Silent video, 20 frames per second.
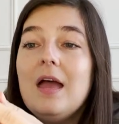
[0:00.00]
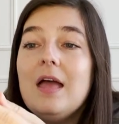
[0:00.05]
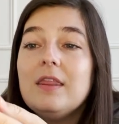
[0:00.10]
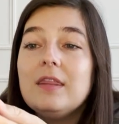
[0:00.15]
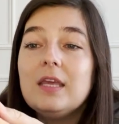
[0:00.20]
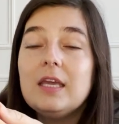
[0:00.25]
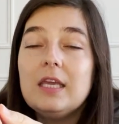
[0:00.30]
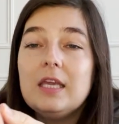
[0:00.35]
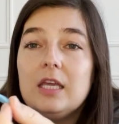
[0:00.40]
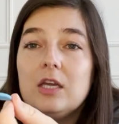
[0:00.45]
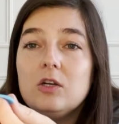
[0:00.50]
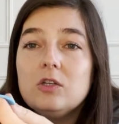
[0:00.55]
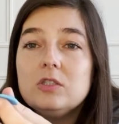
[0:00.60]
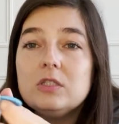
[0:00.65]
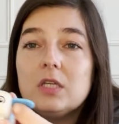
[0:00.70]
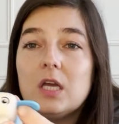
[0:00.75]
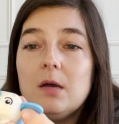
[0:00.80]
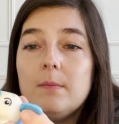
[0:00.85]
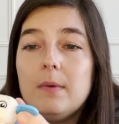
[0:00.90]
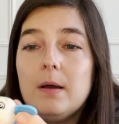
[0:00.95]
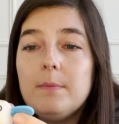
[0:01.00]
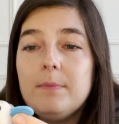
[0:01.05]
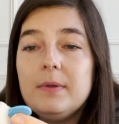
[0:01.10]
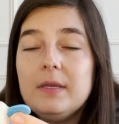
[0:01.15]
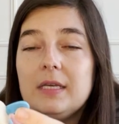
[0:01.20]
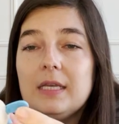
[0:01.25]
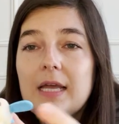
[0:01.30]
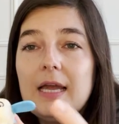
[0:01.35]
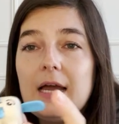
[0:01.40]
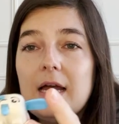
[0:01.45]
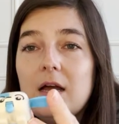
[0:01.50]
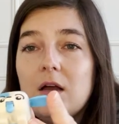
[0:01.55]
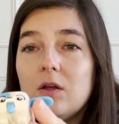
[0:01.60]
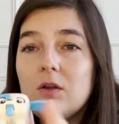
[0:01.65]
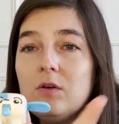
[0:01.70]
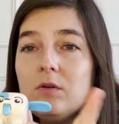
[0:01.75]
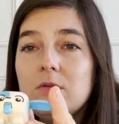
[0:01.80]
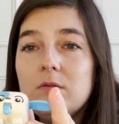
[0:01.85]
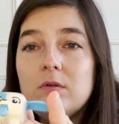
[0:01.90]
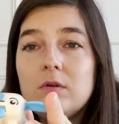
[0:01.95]
The ears come up and
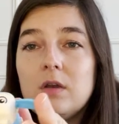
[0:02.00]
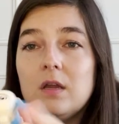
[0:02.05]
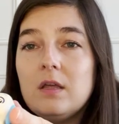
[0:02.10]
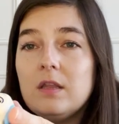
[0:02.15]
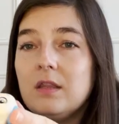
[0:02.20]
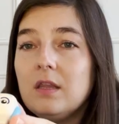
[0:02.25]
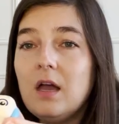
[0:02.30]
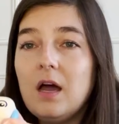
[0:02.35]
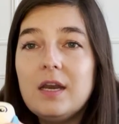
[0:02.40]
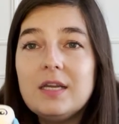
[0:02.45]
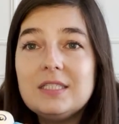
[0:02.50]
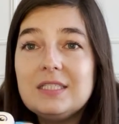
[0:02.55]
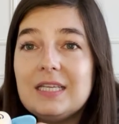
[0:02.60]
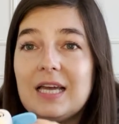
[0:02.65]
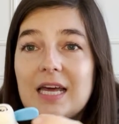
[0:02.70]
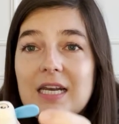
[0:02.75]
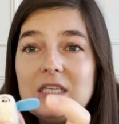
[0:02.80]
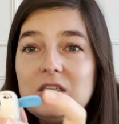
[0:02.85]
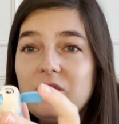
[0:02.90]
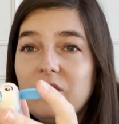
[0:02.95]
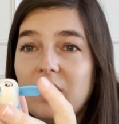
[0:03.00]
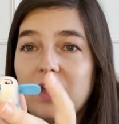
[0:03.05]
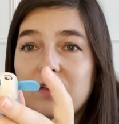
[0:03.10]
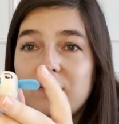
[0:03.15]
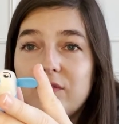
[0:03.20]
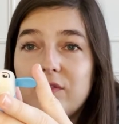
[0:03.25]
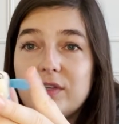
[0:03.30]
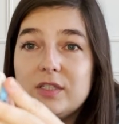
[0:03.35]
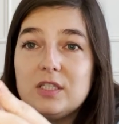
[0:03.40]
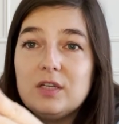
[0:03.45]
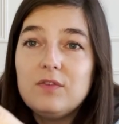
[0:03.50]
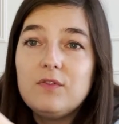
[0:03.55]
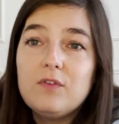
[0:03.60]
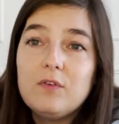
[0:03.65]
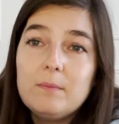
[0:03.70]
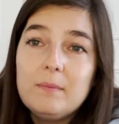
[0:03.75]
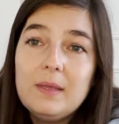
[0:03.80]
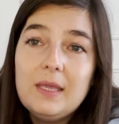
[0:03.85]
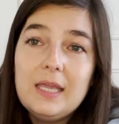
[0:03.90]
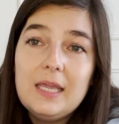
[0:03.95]
down, not a satisfying fidget for
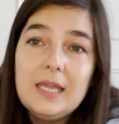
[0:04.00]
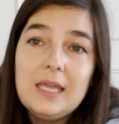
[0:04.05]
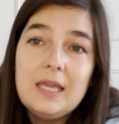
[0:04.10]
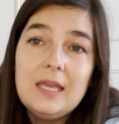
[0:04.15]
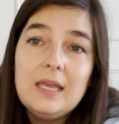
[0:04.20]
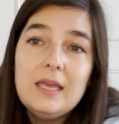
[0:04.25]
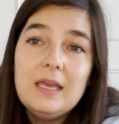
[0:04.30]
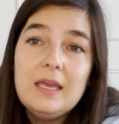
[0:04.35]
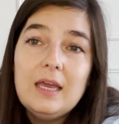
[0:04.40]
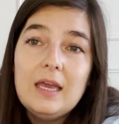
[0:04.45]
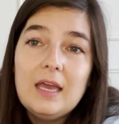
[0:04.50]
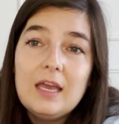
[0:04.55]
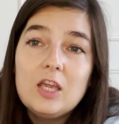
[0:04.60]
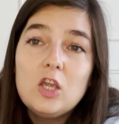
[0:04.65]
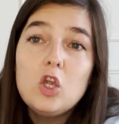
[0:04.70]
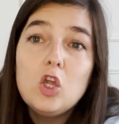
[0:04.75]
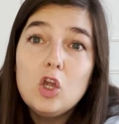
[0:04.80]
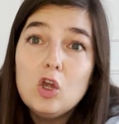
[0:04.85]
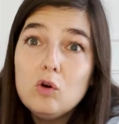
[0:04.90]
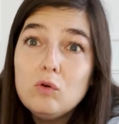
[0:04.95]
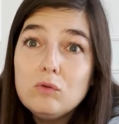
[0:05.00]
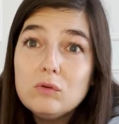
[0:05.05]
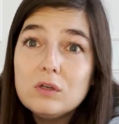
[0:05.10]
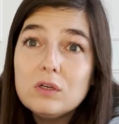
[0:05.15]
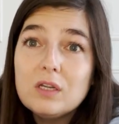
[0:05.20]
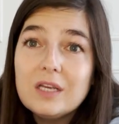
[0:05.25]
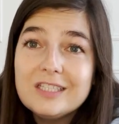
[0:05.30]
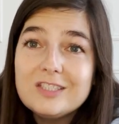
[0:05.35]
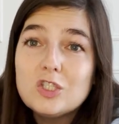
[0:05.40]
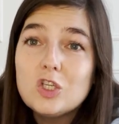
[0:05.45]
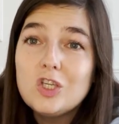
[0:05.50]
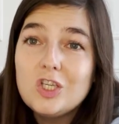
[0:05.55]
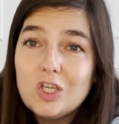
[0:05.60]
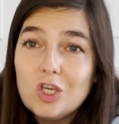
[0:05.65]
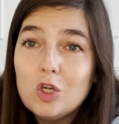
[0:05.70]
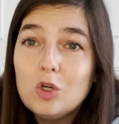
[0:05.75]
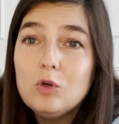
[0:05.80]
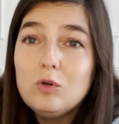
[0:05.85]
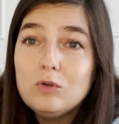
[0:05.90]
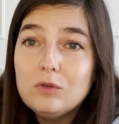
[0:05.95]
me. Cute, it's
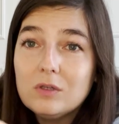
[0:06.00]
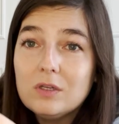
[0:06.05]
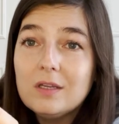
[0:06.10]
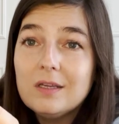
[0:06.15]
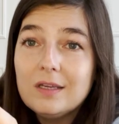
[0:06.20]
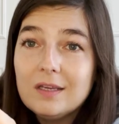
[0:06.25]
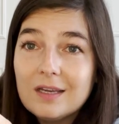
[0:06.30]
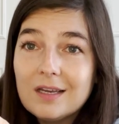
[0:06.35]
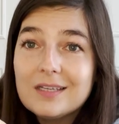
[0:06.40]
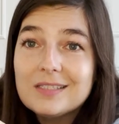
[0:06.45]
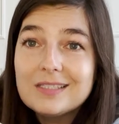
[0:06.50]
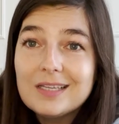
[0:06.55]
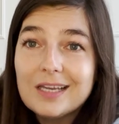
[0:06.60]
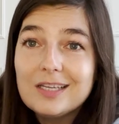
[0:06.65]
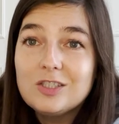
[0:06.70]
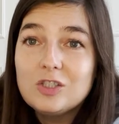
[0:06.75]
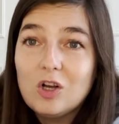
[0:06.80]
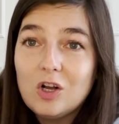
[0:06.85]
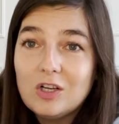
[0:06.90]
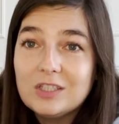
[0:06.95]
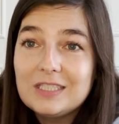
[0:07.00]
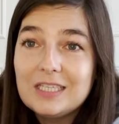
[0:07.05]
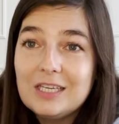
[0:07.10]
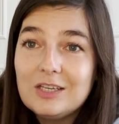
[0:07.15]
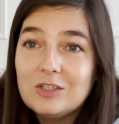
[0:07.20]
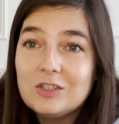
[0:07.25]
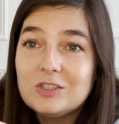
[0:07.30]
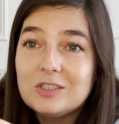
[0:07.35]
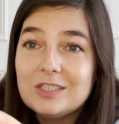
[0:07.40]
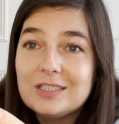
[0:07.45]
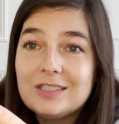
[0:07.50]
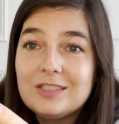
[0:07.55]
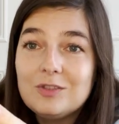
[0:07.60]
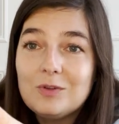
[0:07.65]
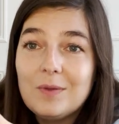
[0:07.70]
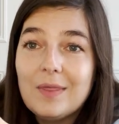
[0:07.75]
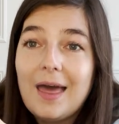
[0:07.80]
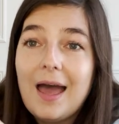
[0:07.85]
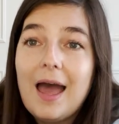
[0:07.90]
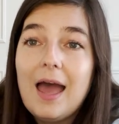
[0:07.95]
cute, because like dogs' ears
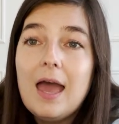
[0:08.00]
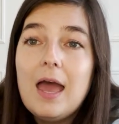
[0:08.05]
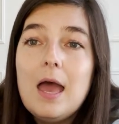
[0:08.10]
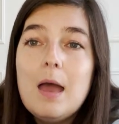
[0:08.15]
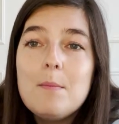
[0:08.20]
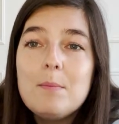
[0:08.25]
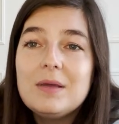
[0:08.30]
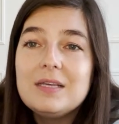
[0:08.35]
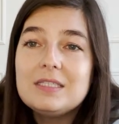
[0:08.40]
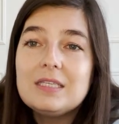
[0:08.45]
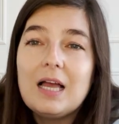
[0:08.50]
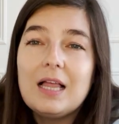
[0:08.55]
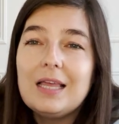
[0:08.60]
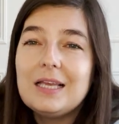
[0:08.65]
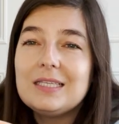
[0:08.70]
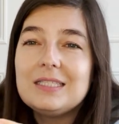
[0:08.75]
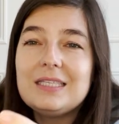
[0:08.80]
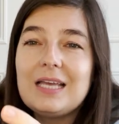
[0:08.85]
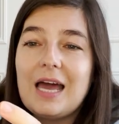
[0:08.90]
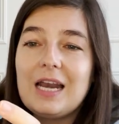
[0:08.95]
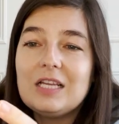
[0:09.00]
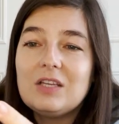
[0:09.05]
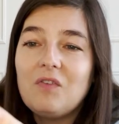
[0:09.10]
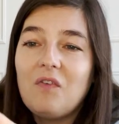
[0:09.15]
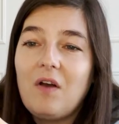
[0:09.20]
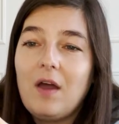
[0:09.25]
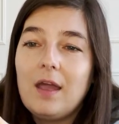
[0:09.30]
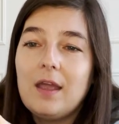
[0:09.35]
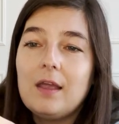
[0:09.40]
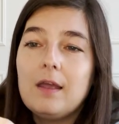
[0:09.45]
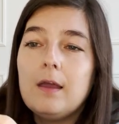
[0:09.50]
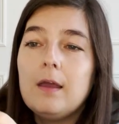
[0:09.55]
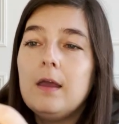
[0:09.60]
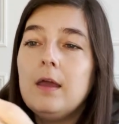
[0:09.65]
do that, but it's not like satisfying.